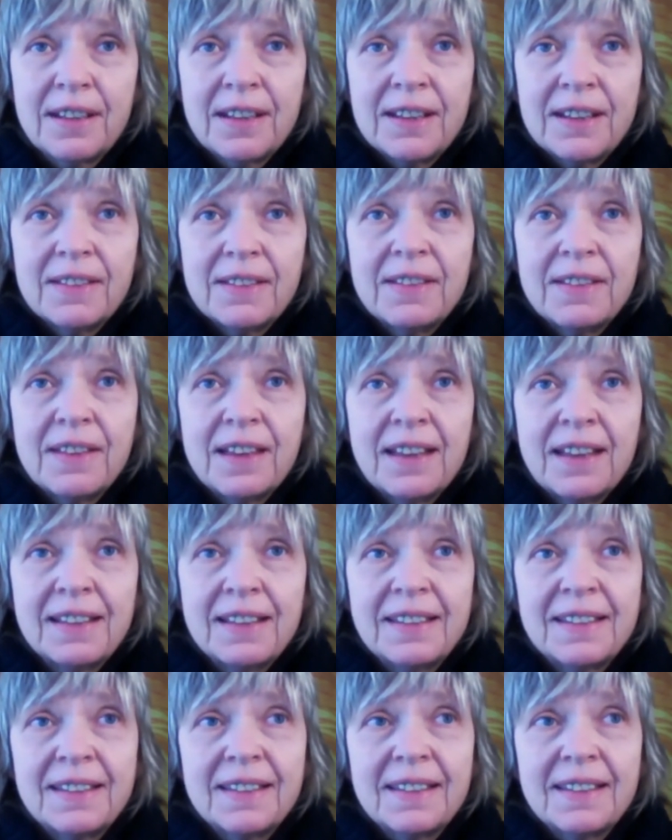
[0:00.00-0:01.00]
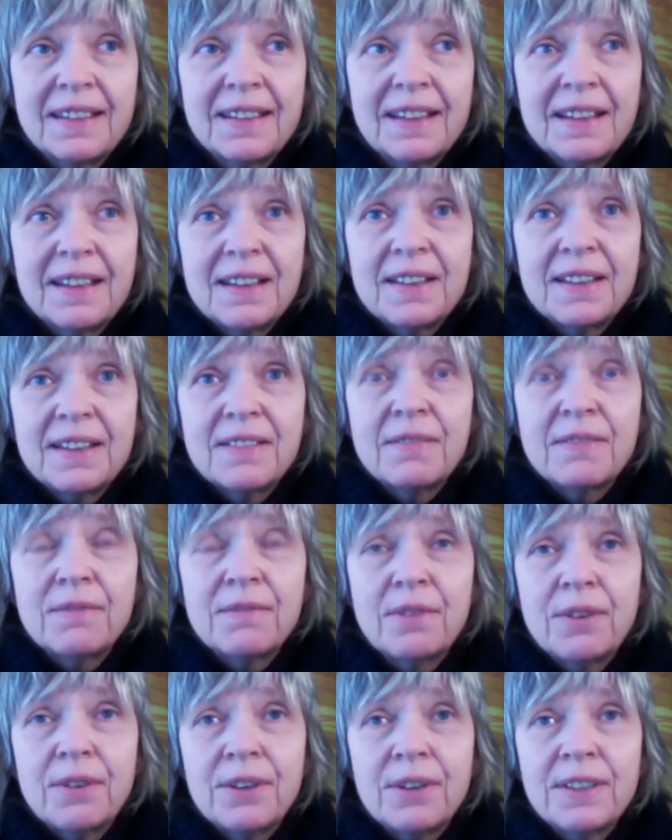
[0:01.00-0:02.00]
that the
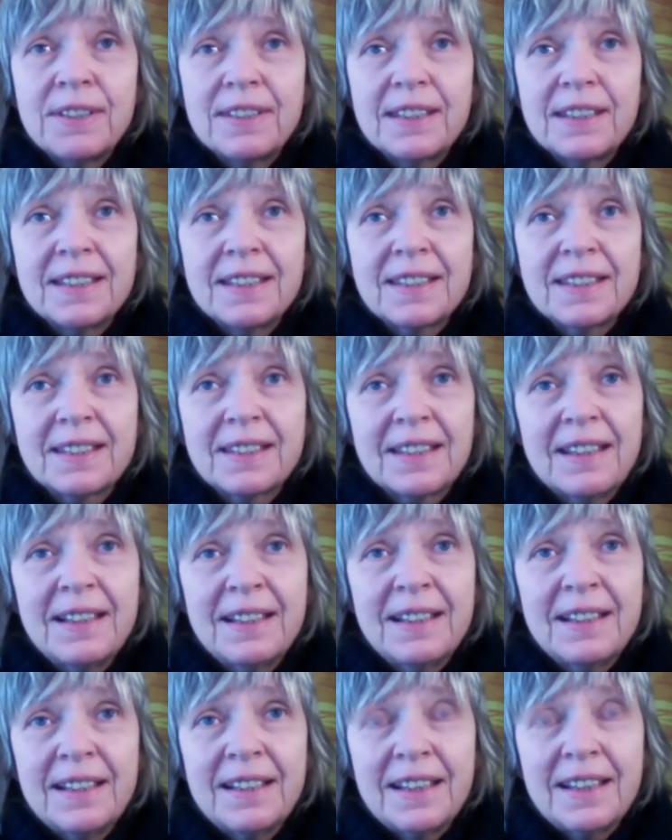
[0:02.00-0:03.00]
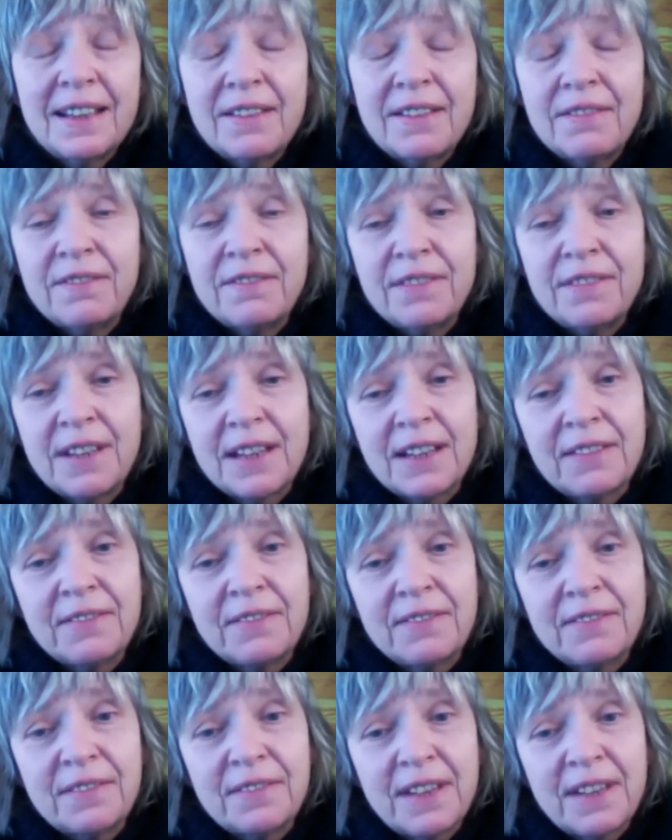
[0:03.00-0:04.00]
voice is really a very,
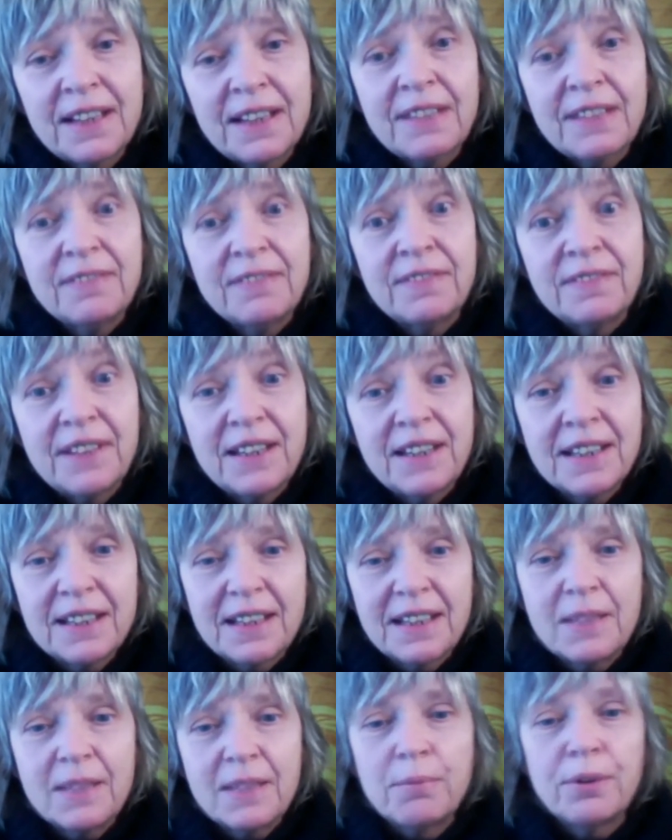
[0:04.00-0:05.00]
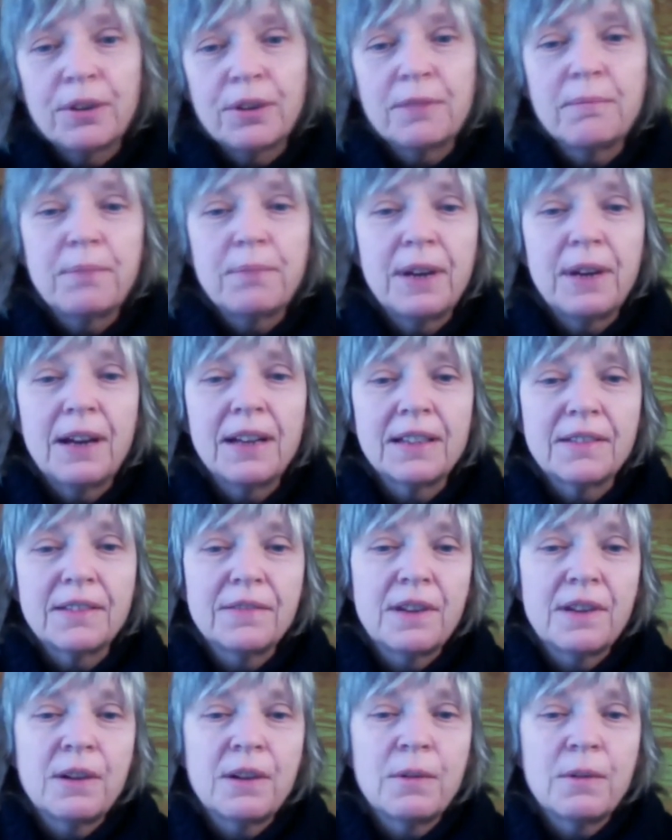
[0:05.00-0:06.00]
very, very important part
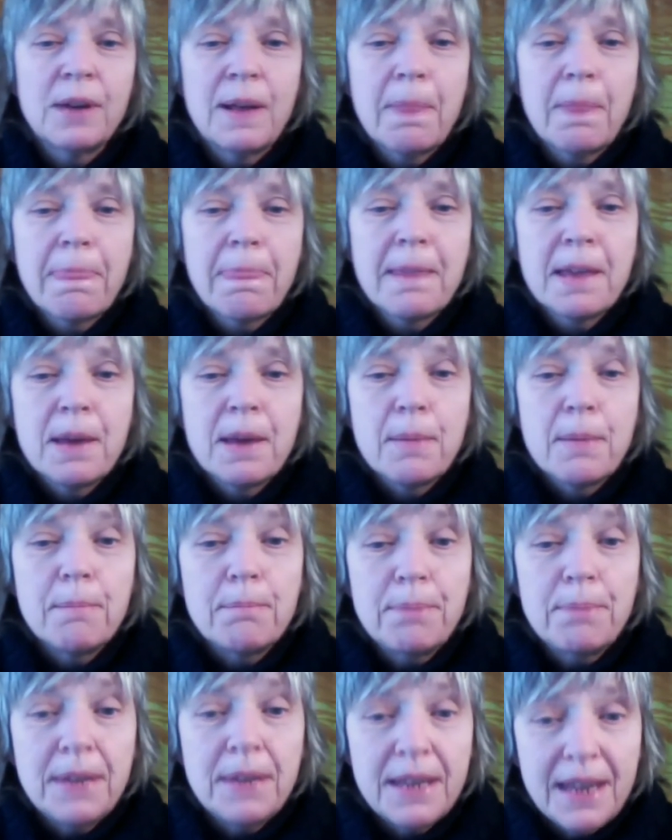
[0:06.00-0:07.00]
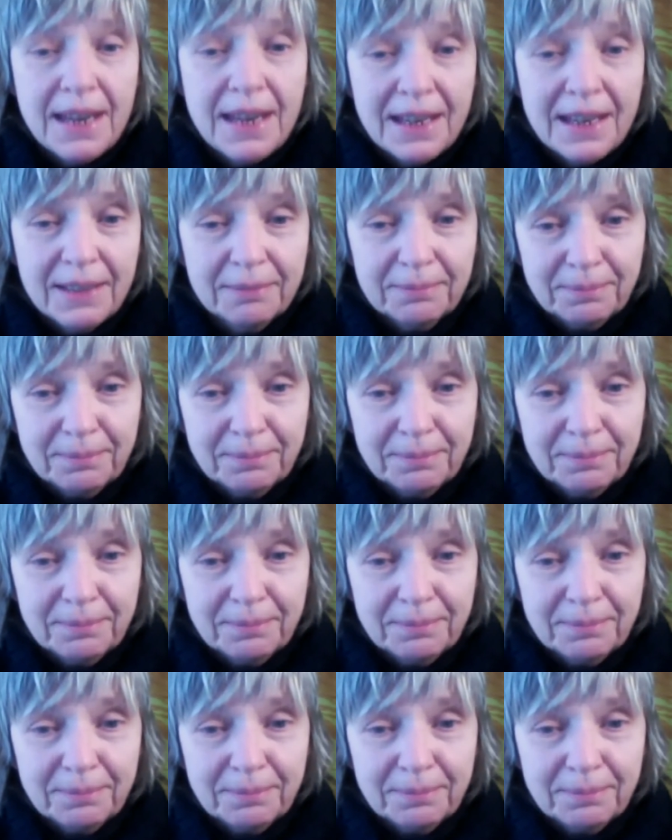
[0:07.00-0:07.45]
of our being.